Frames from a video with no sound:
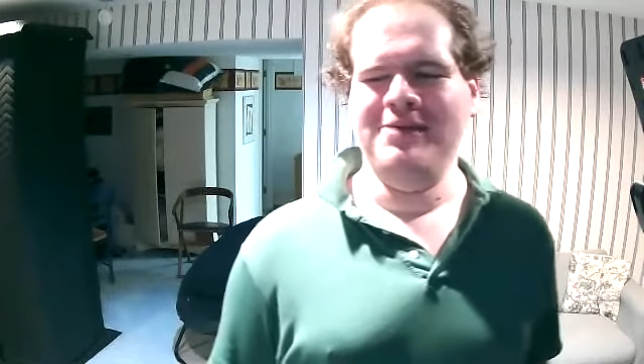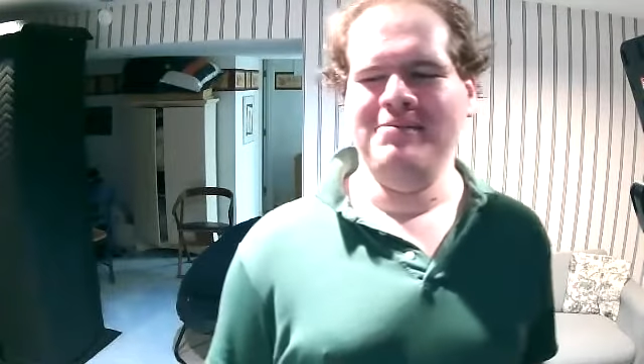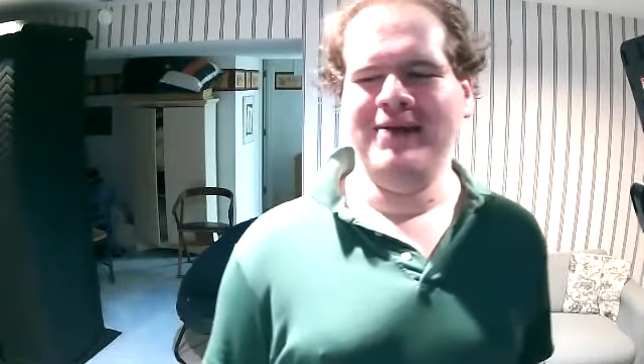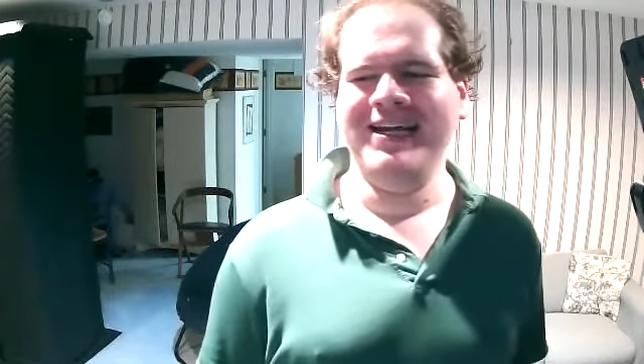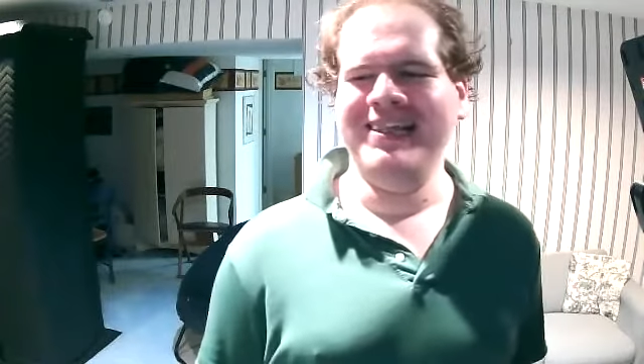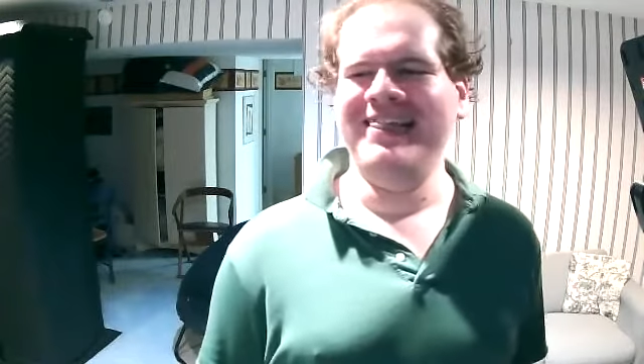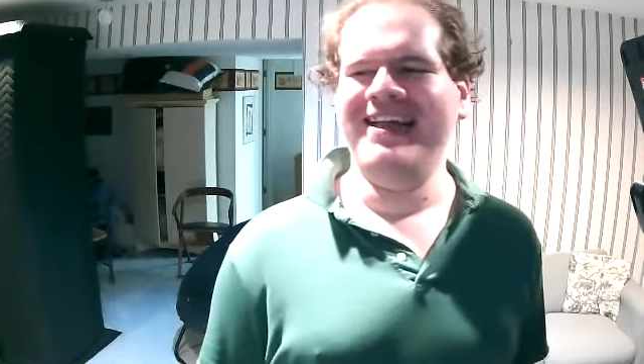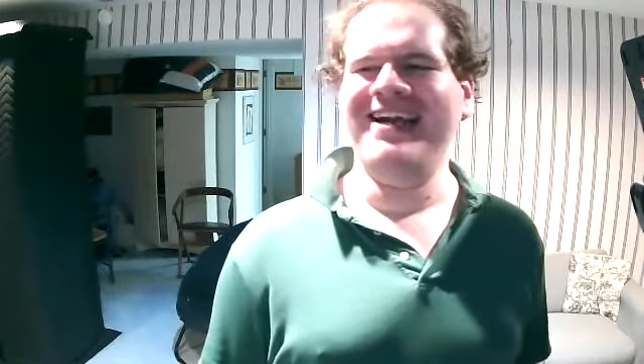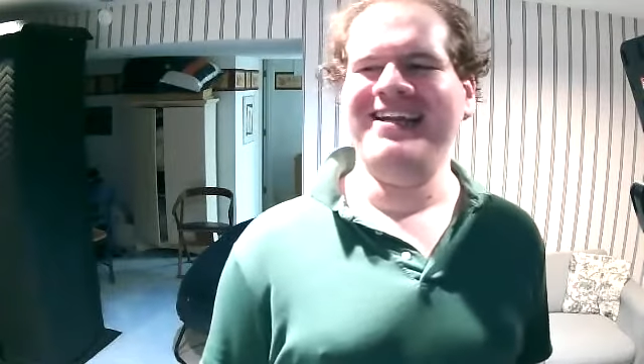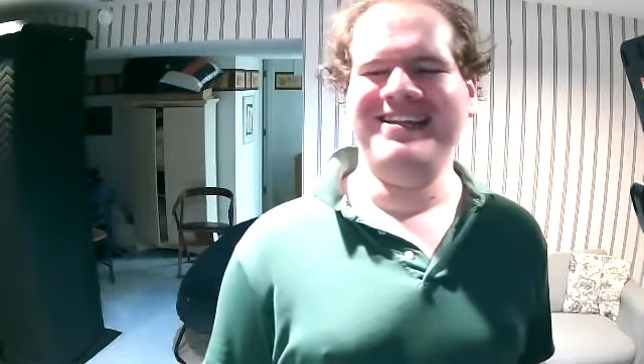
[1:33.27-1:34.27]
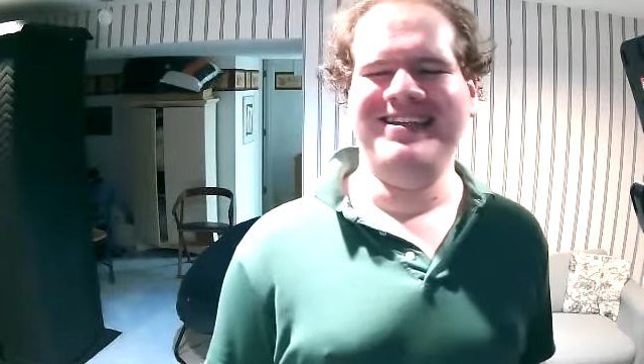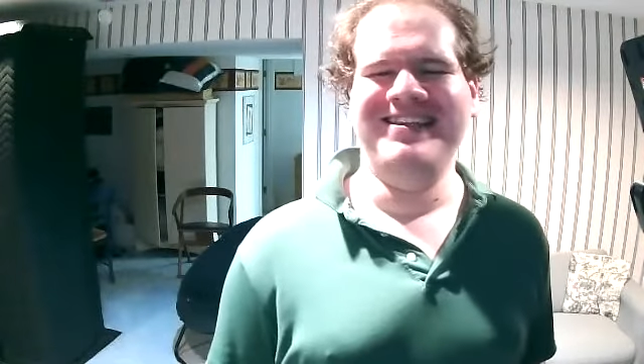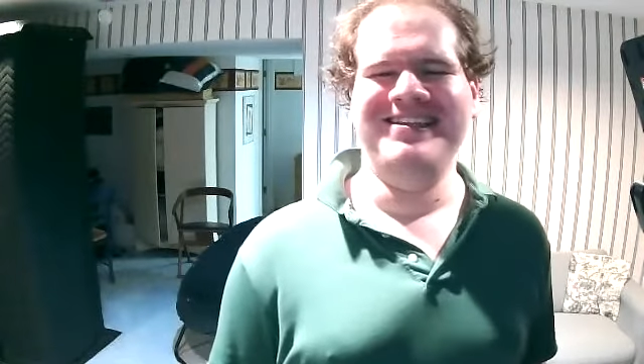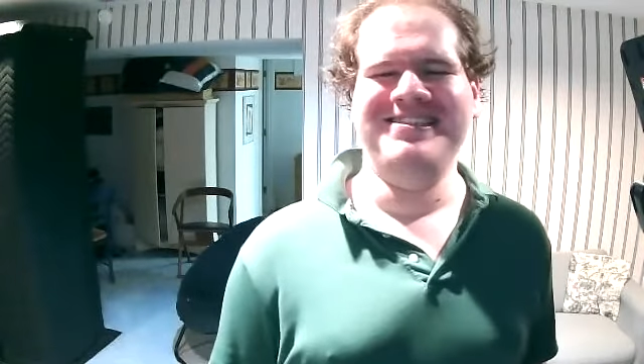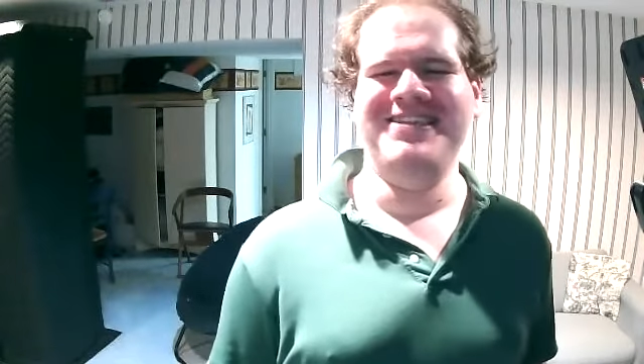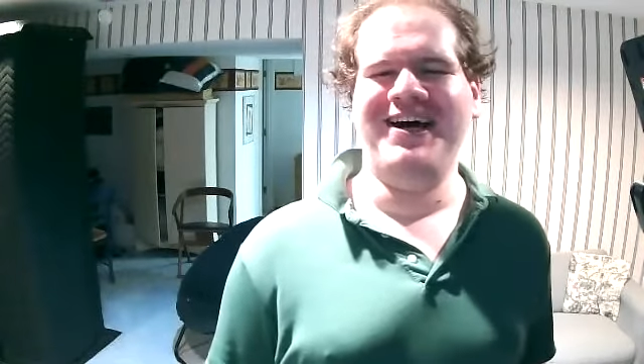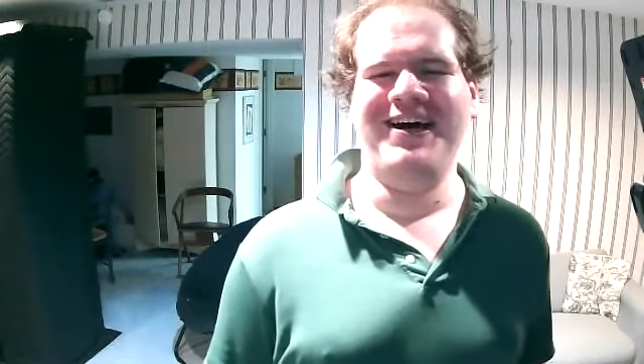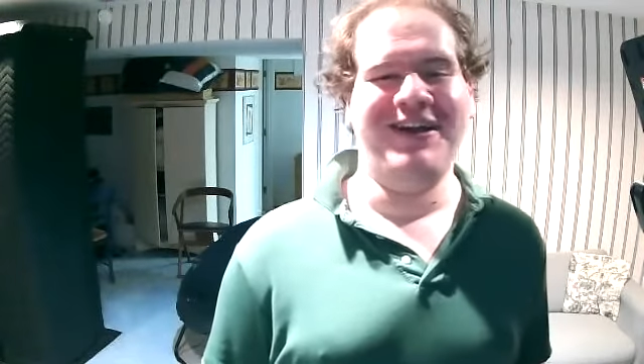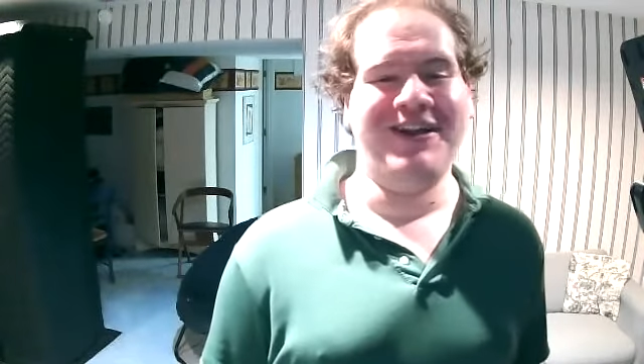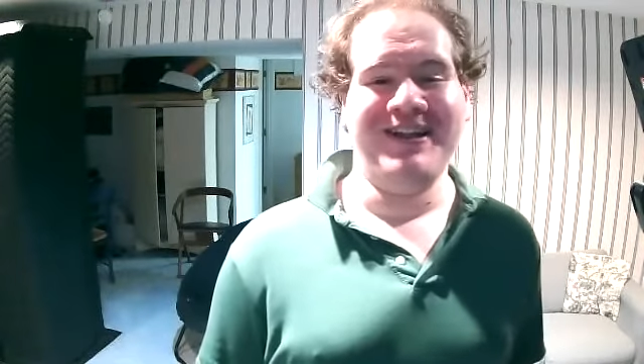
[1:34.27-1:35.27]
my light in the
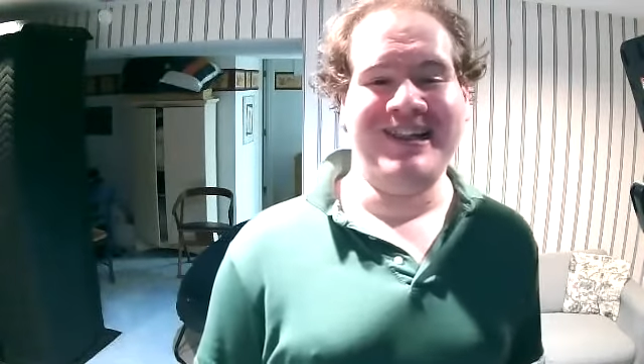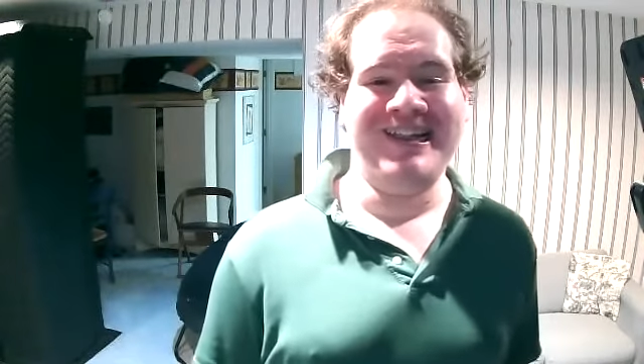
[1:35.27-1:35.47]
dark,